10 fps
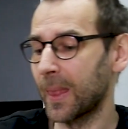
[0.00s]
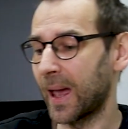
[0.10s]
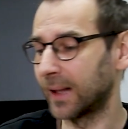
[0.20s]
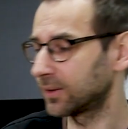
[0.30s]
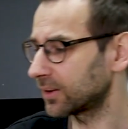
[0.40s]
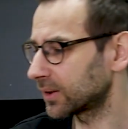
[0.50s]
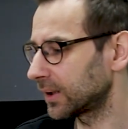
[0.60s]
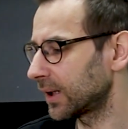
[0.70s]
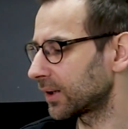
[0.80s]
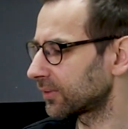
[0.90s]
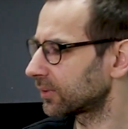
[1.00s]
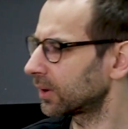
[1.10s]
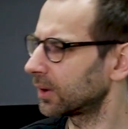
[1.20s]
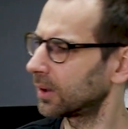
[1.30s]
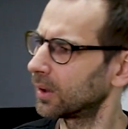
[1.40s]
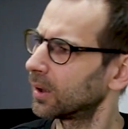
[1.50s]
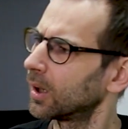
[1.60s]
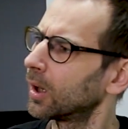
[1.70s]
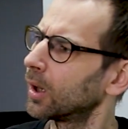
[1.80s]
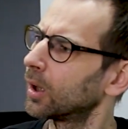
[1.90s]
And these are the years,
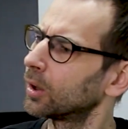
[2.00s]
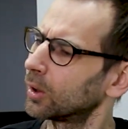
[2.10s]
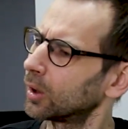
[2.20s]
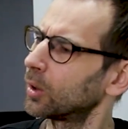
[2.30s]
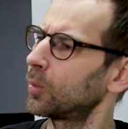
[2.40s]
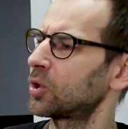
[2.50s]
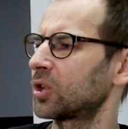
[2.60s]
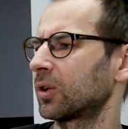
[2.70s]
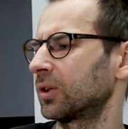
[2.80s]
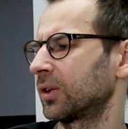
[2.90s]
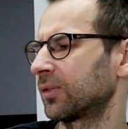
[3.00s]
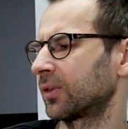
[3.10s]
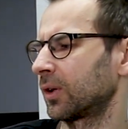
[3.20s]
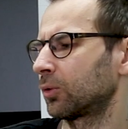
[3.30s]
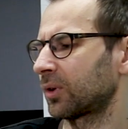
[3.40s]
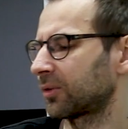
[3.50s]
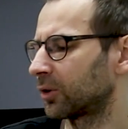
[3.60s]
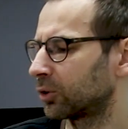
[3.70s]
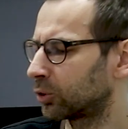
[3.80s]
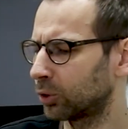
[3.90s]
which year it is,
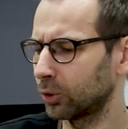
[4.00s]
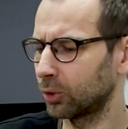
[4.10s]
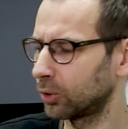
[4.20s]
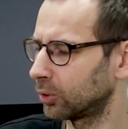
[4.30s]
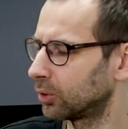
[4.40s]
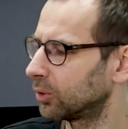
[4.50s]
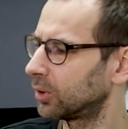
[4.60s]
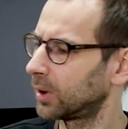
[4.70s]
2002